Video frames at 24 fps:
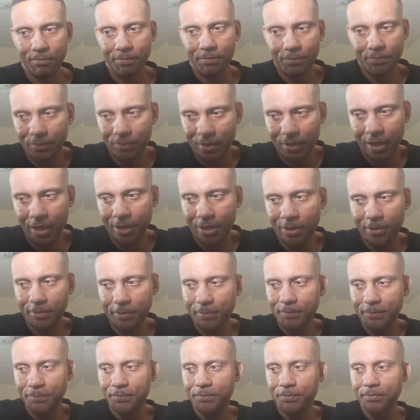they're,
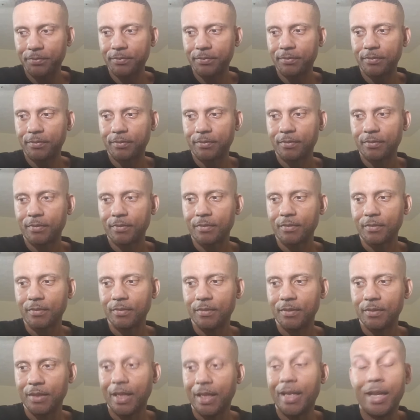
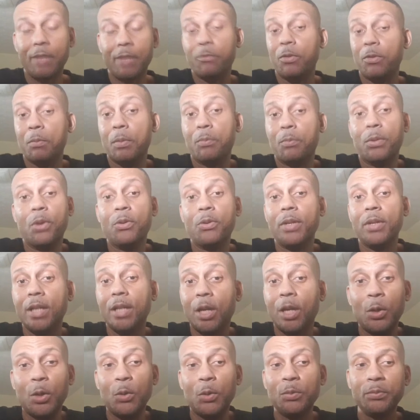they came from a broken
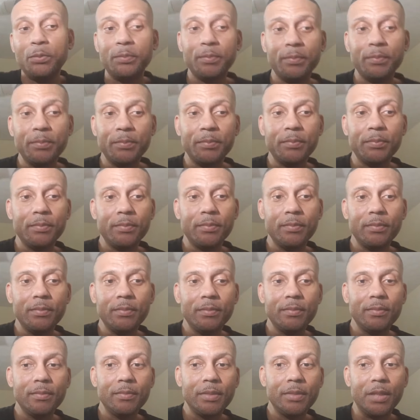home.
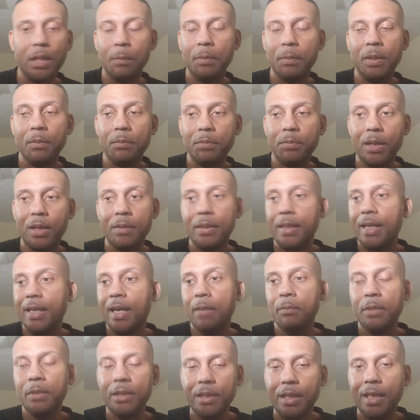Some of them probably
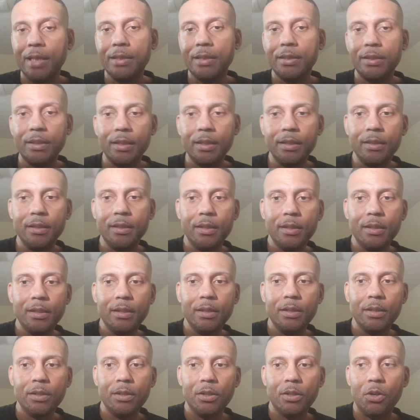got molested
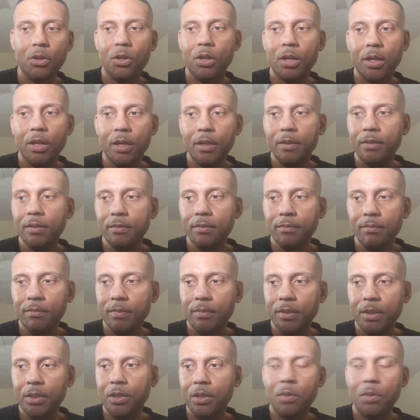or,
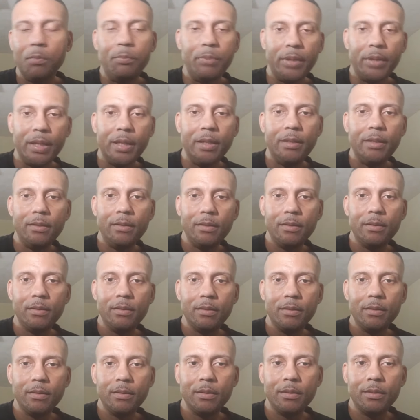beat,
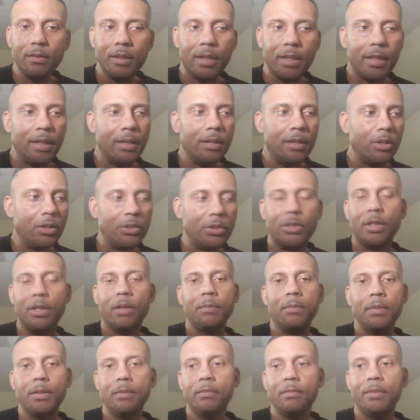or
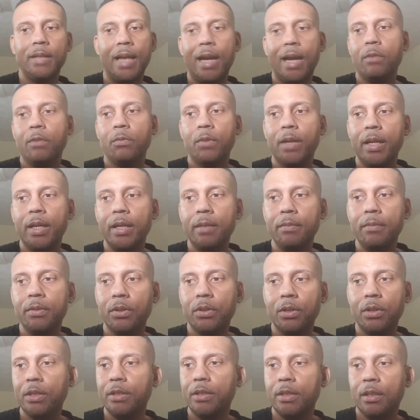some got raped,
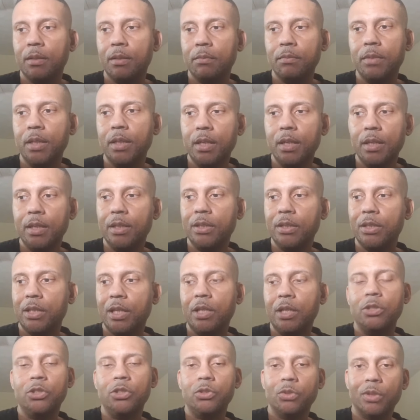or some
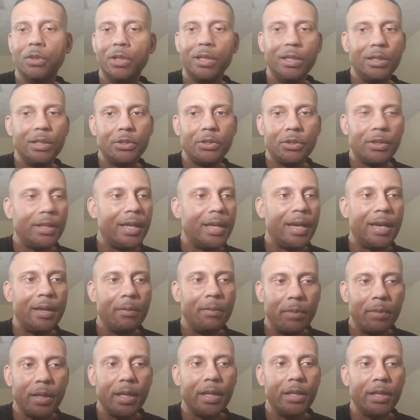sell drugs or
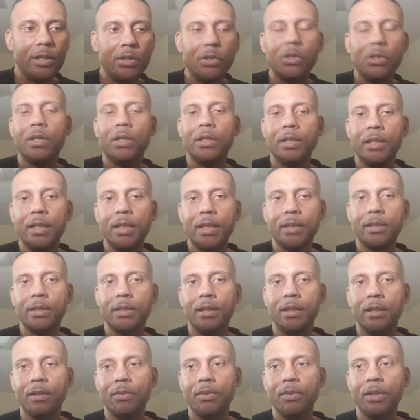gang bang and all of that
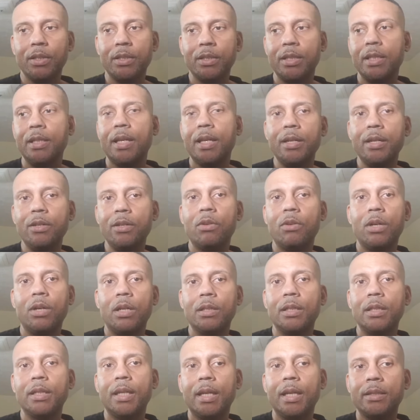stuff. See, they know
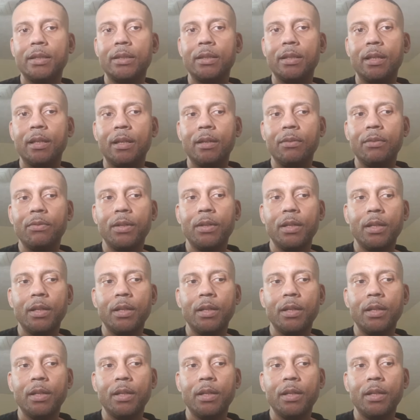all of that stuff.